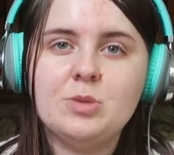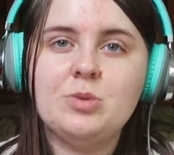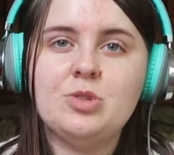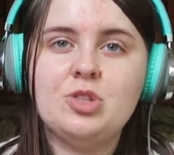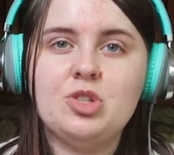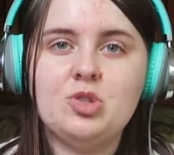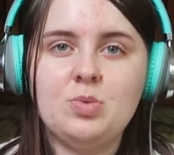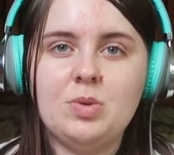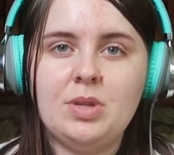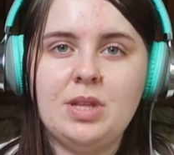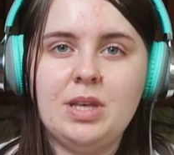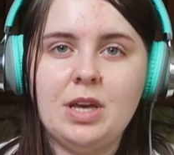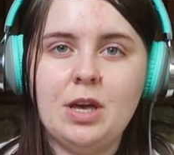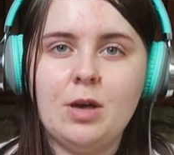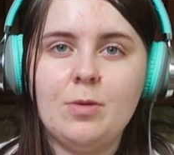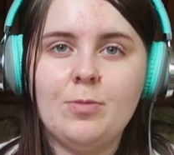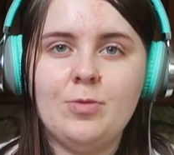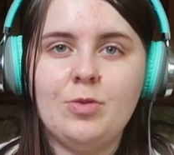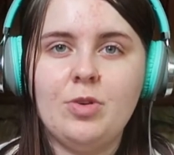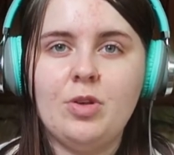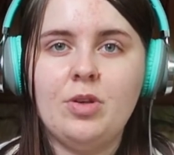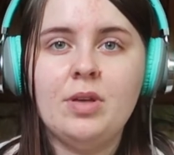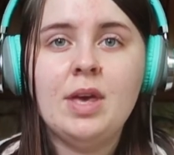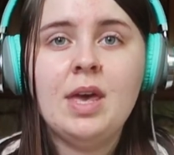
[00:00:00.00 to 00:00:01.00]
which is really
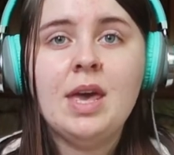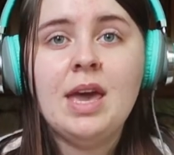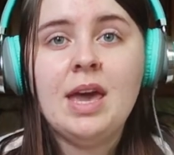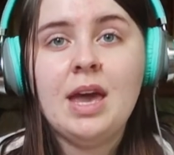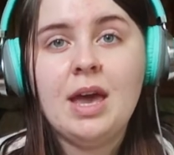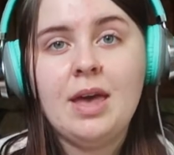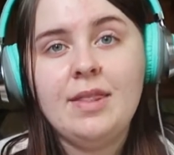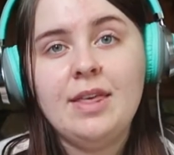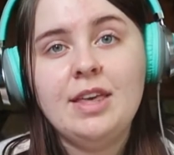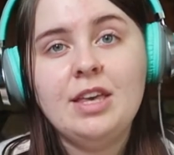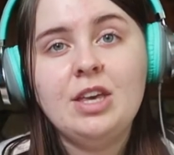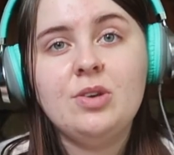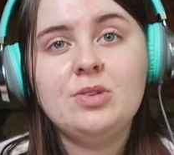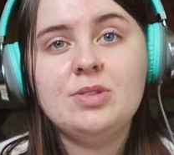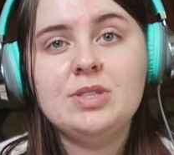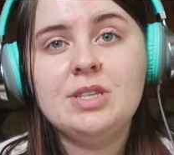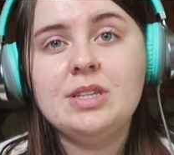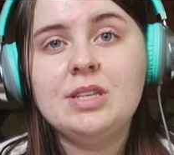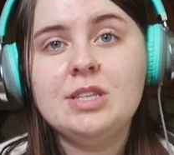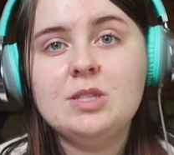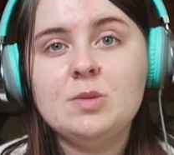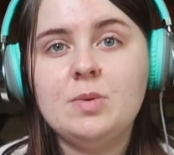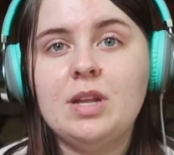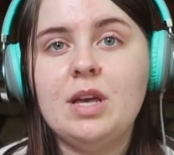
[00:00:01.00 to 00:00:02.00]
helpful. I like using
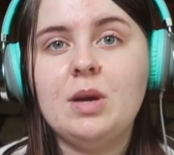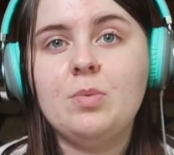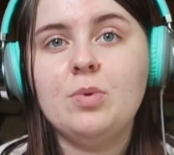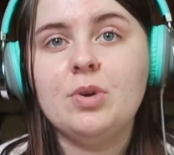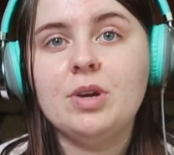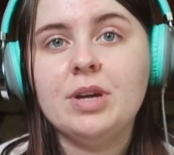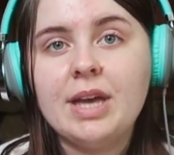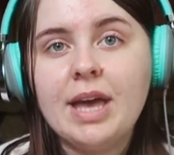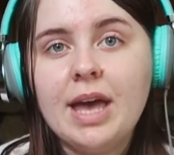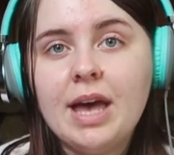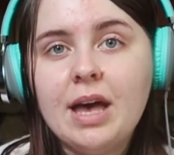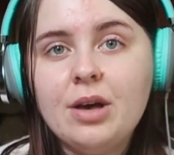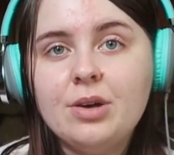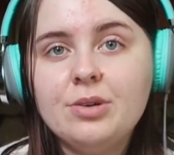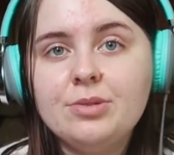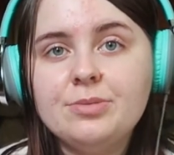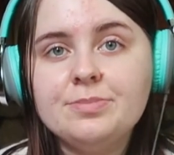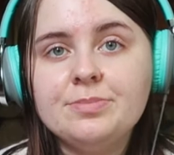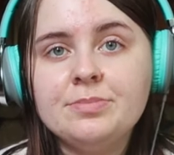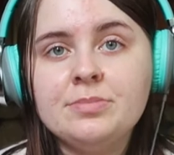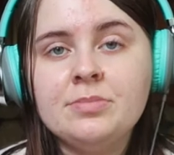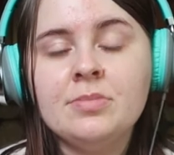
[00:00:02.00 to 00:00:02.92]
these when I work out,